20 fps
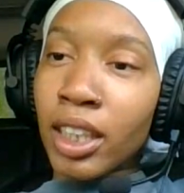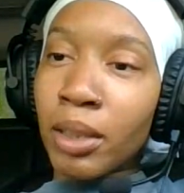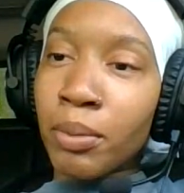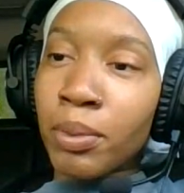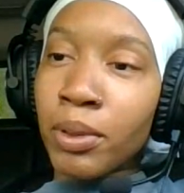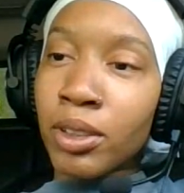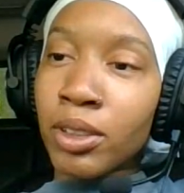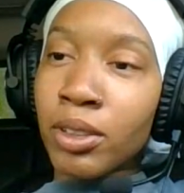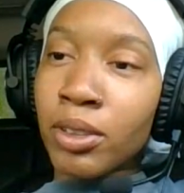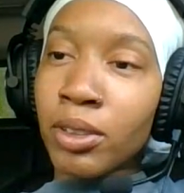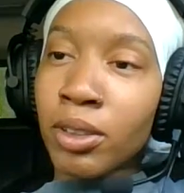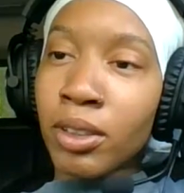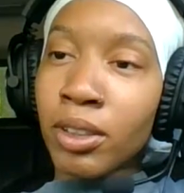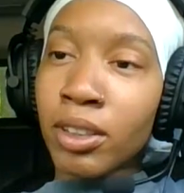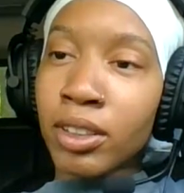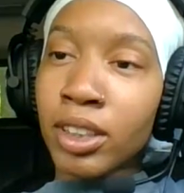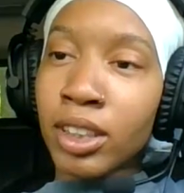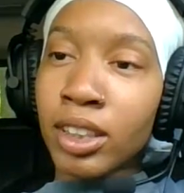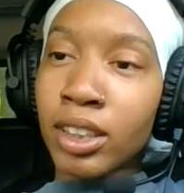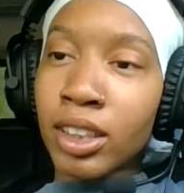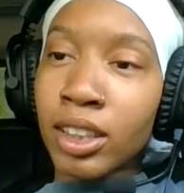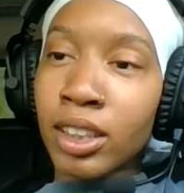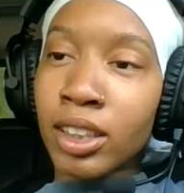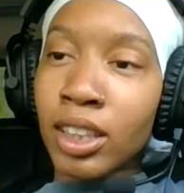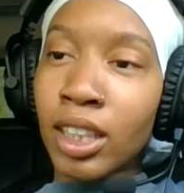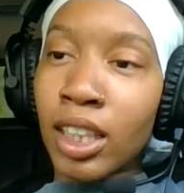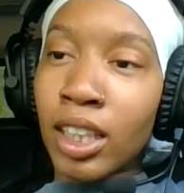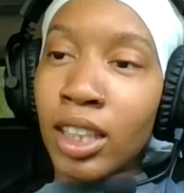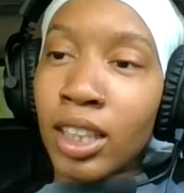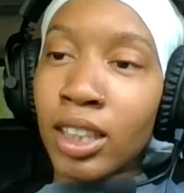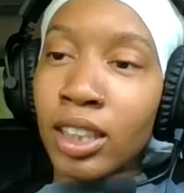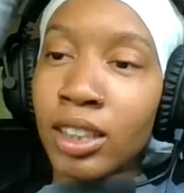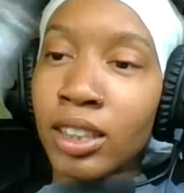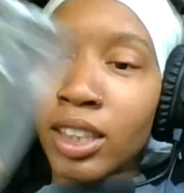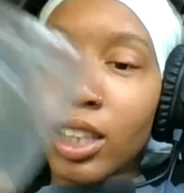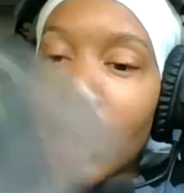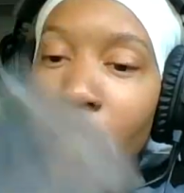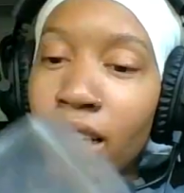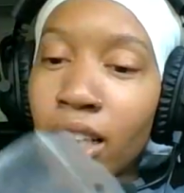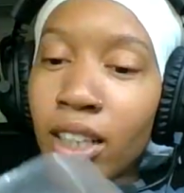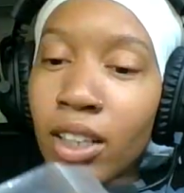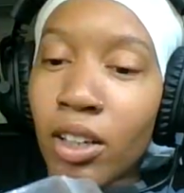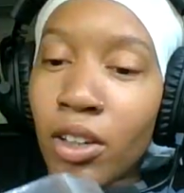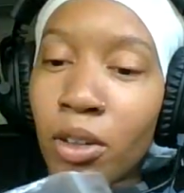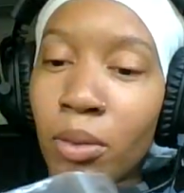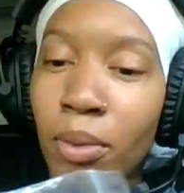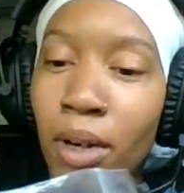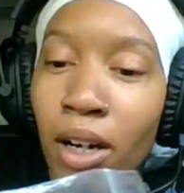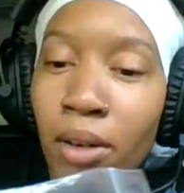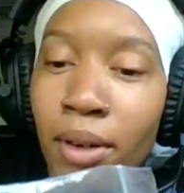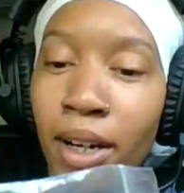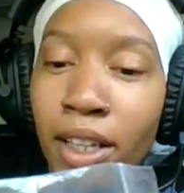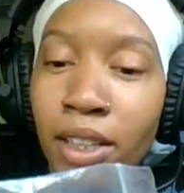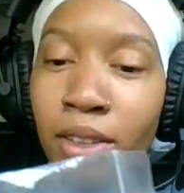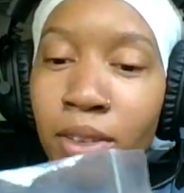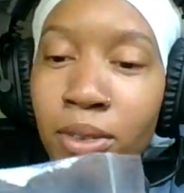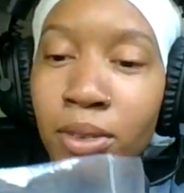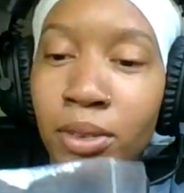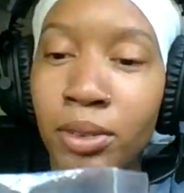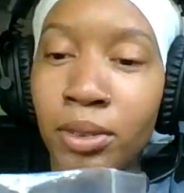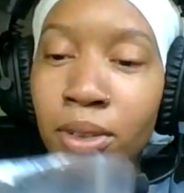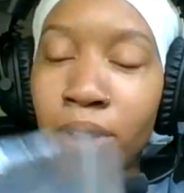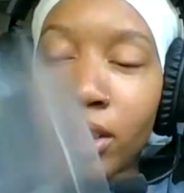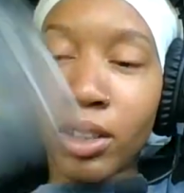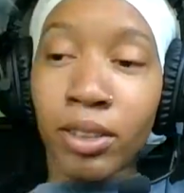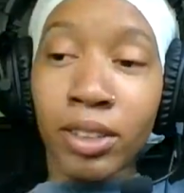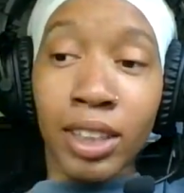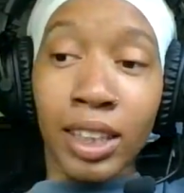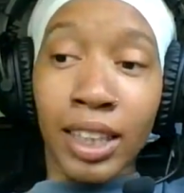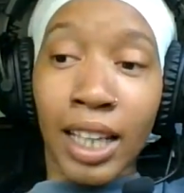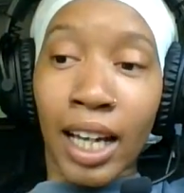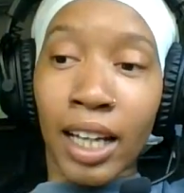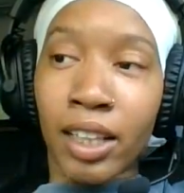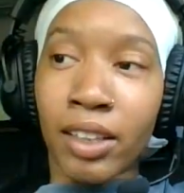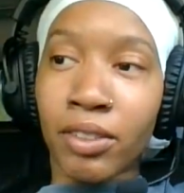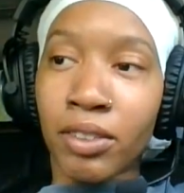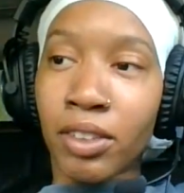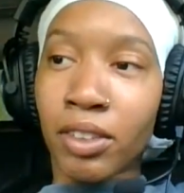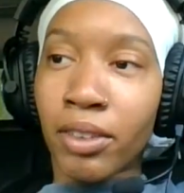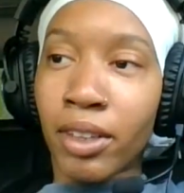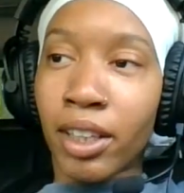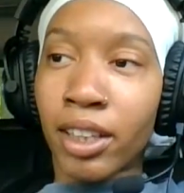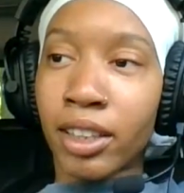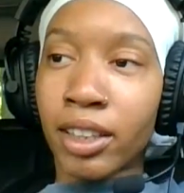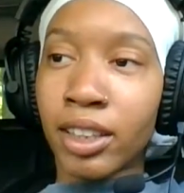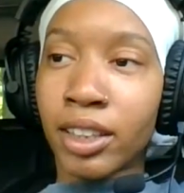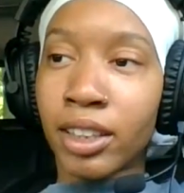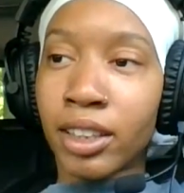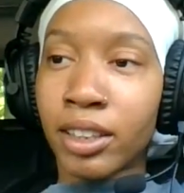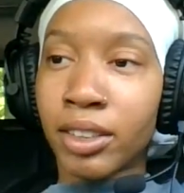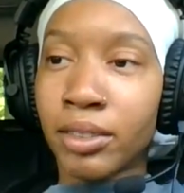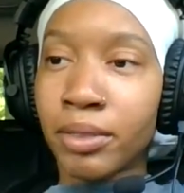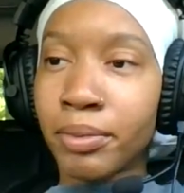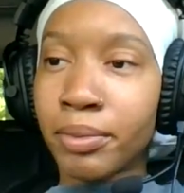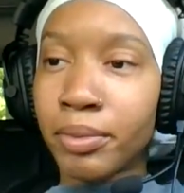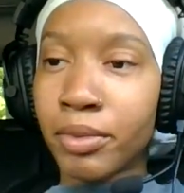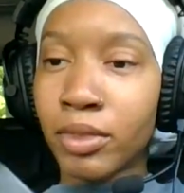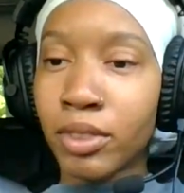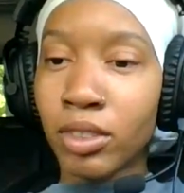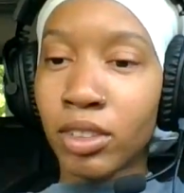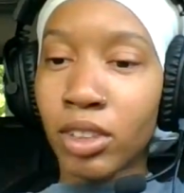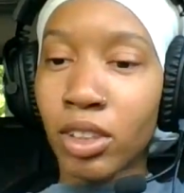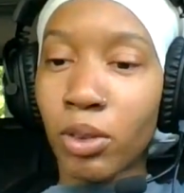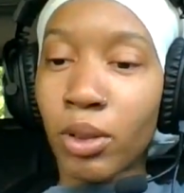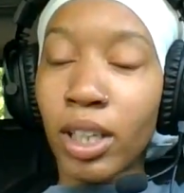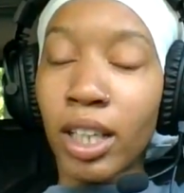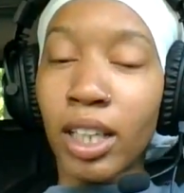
hippie store, since it is like owned by white dude, he owns a lot of it around here. Well,